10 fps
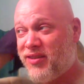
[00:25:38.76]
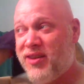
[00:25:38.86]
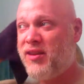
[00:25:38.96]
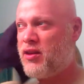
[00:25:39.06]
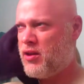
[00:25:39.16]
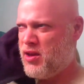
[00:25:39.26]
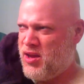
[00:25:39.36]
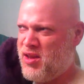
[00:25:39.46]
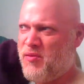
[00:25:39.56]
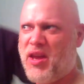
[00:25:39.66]

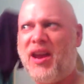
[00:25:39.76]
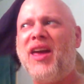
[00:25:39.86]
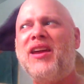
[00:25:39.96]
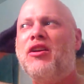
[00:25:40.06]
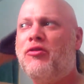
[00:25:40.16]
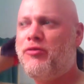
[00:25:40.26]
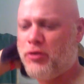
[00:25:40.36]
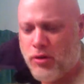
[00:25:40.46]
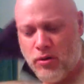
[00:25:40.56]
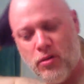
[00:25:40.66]
I'm going to kind of go
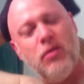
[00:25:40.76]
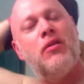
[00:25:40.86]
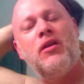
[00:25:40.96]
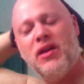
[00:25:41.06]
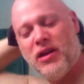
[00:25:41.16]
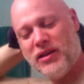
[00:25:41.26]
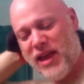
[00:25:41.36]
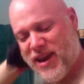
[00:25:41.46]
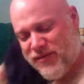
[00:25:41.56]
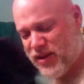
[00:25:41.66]
for, a
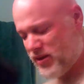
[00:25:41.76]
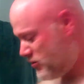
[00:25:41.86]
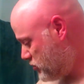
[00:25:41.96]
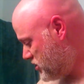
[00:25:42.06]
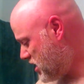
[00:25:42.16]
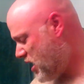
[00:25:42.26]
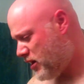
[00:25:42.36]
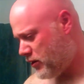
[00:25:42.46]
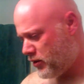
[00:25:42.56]
lot of it was color.